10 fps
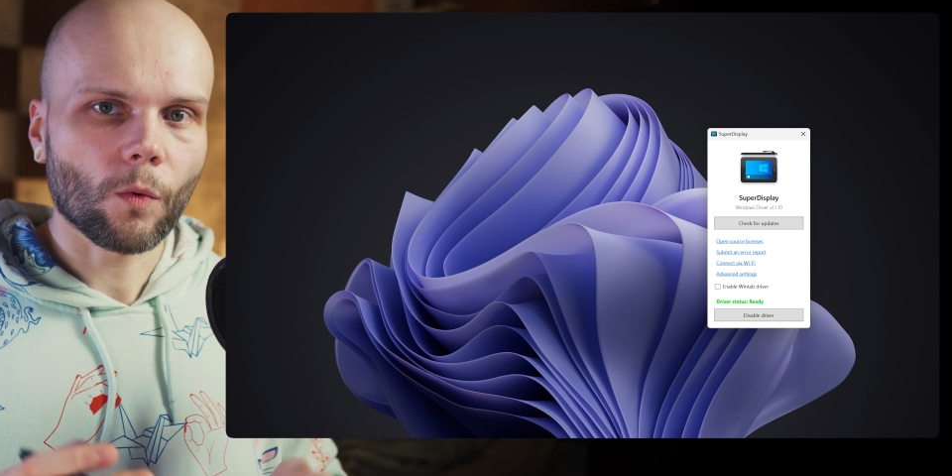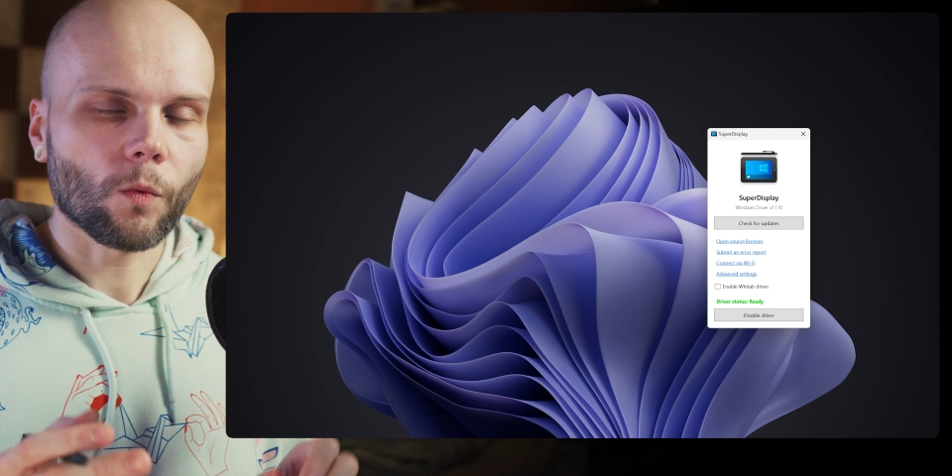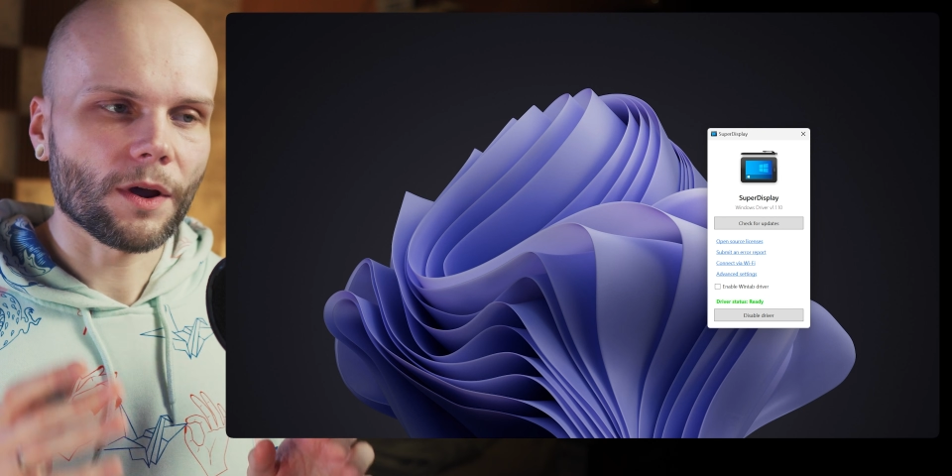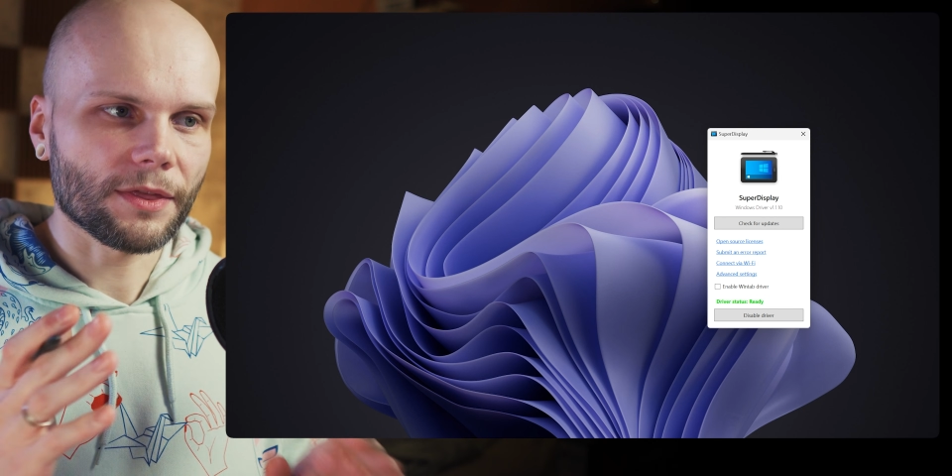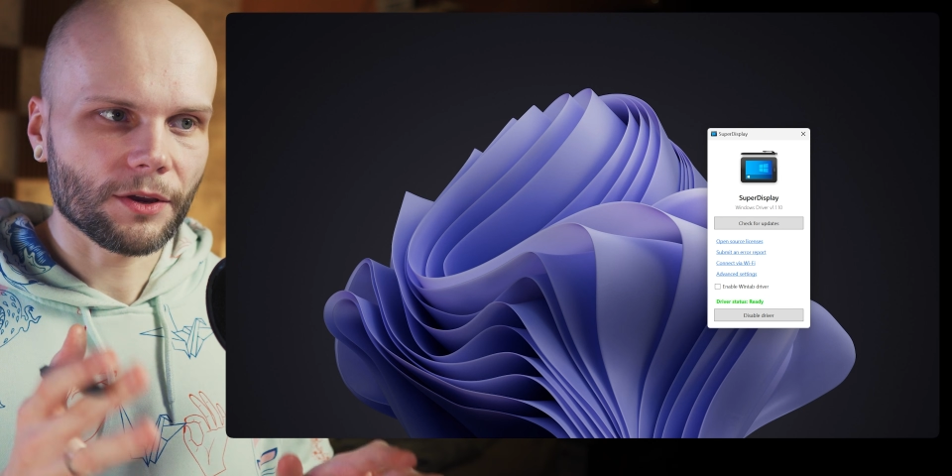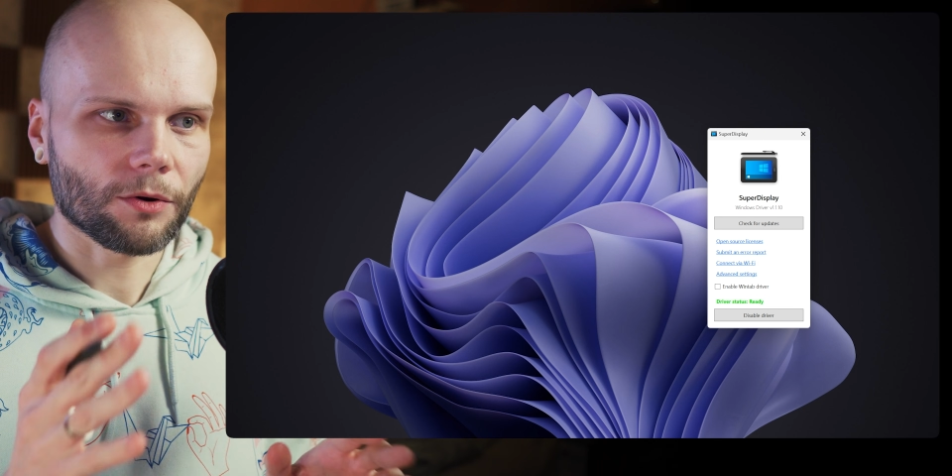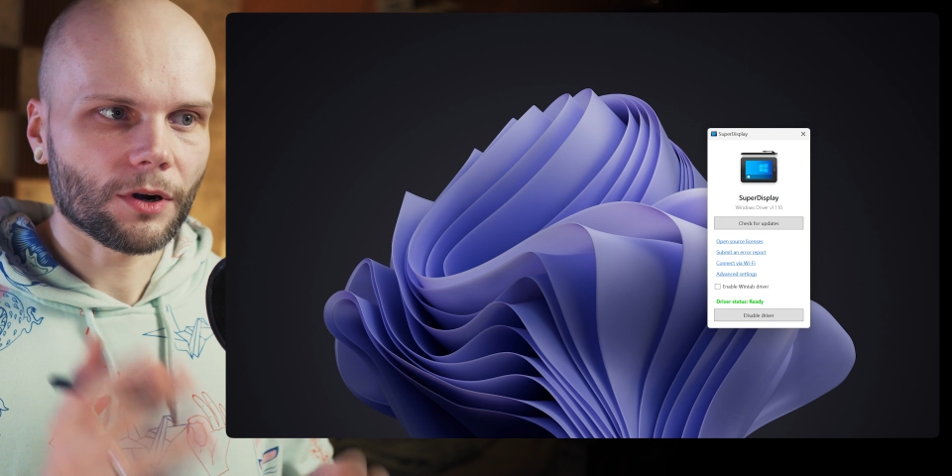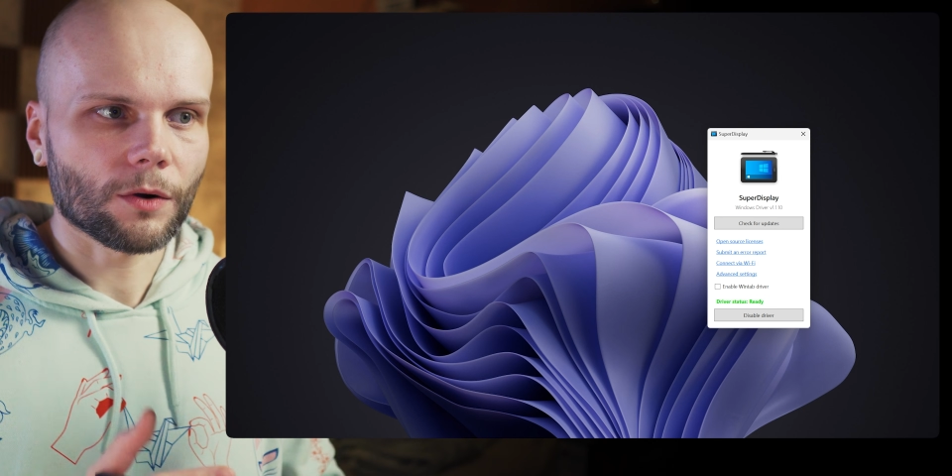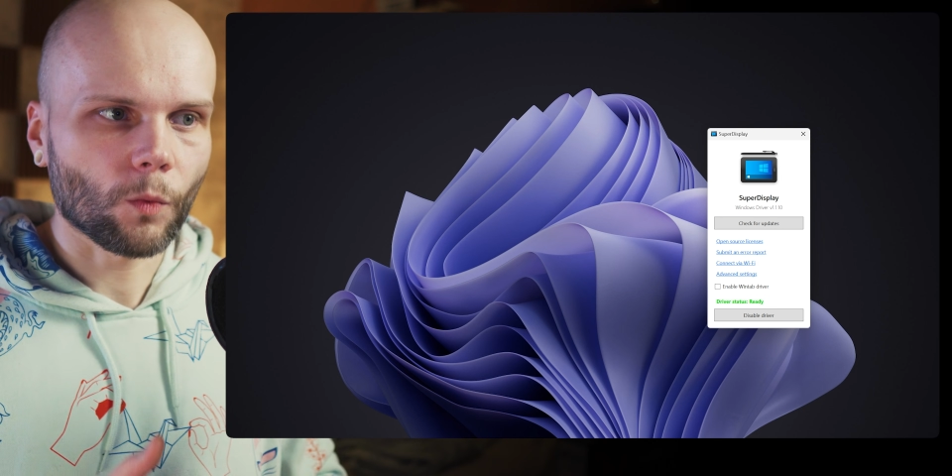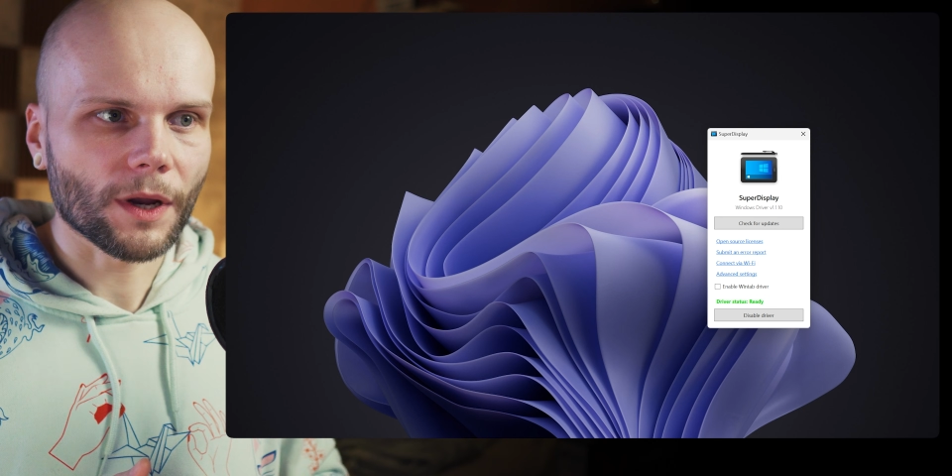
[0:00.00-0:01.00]
with
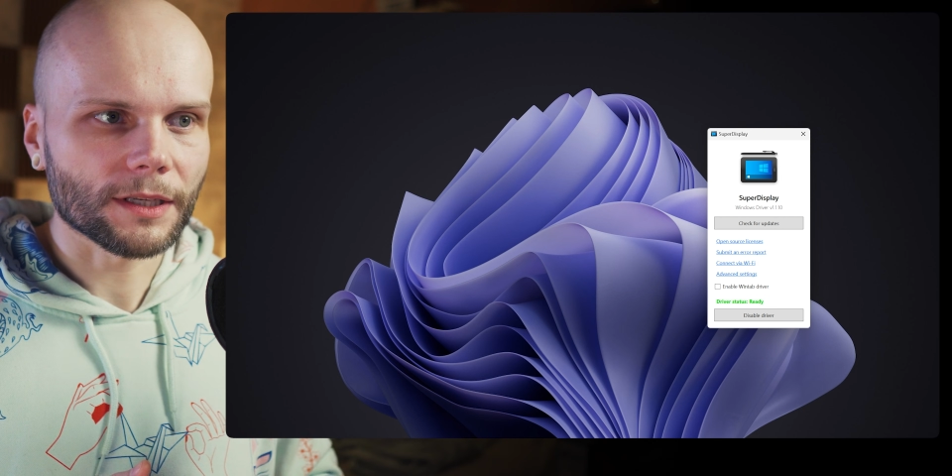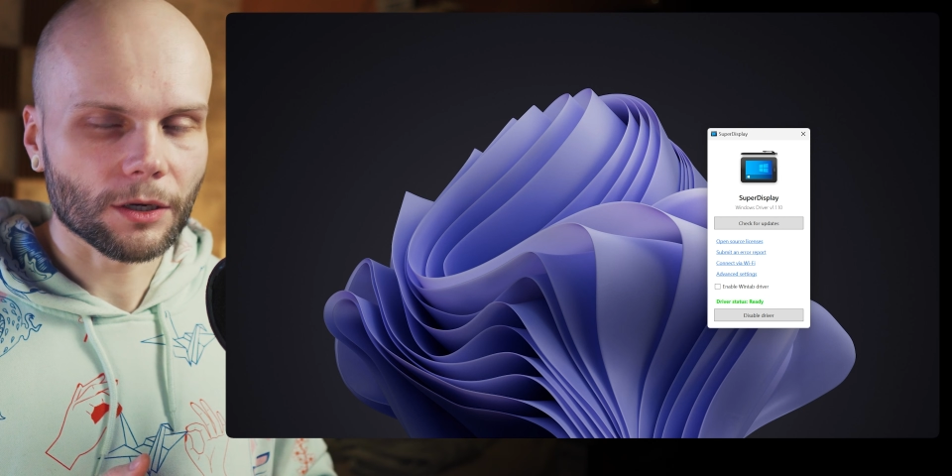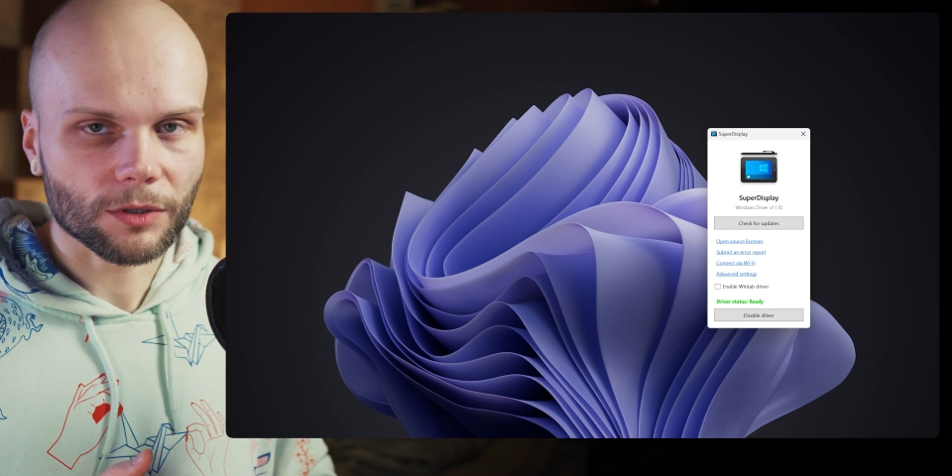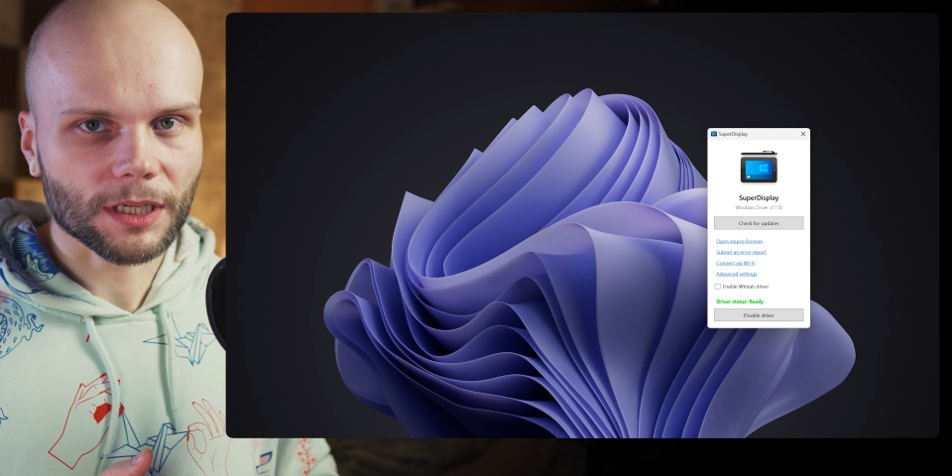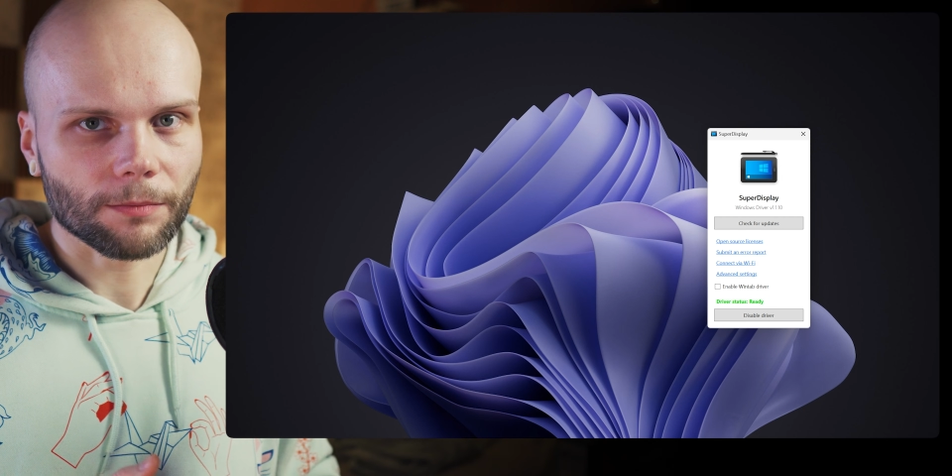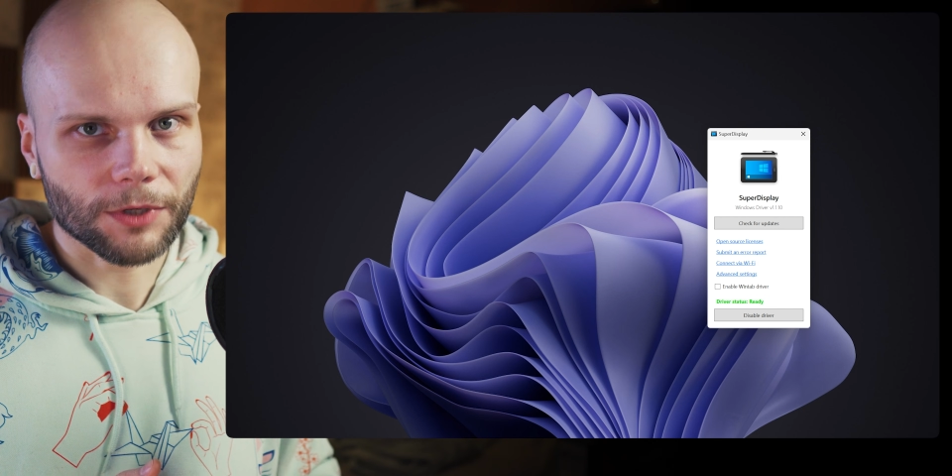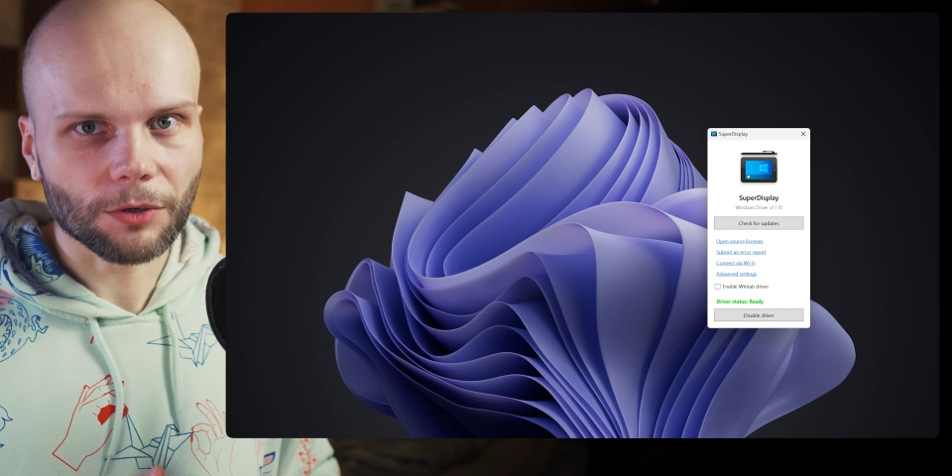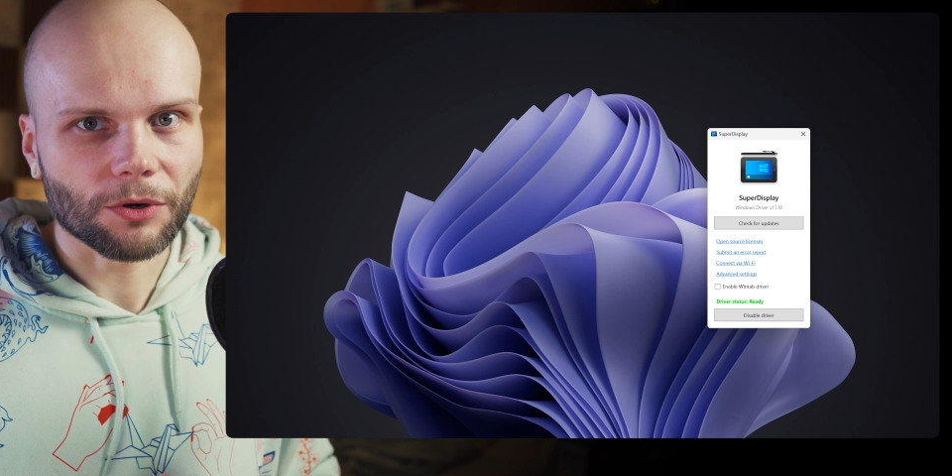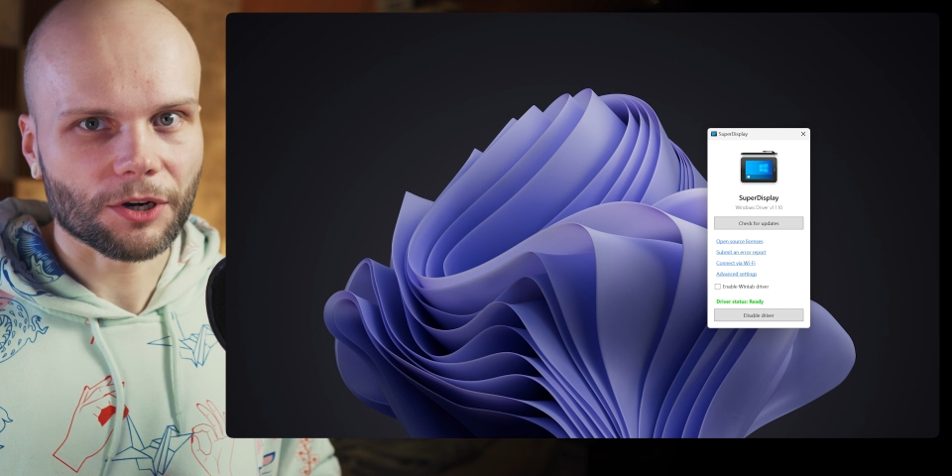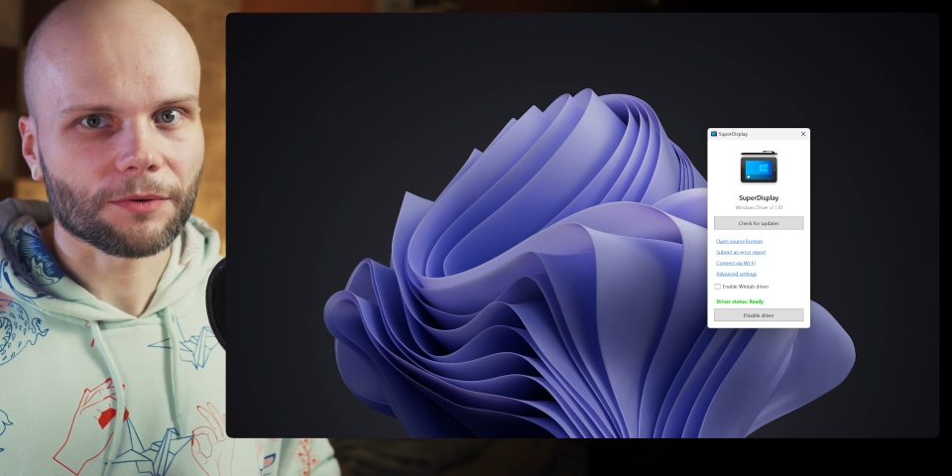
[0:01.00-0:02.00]
your Windows
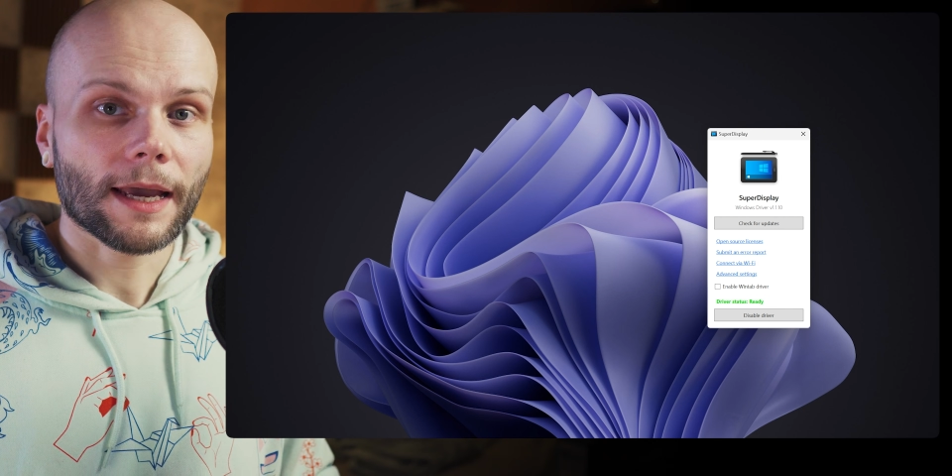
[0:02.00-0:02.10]
computer.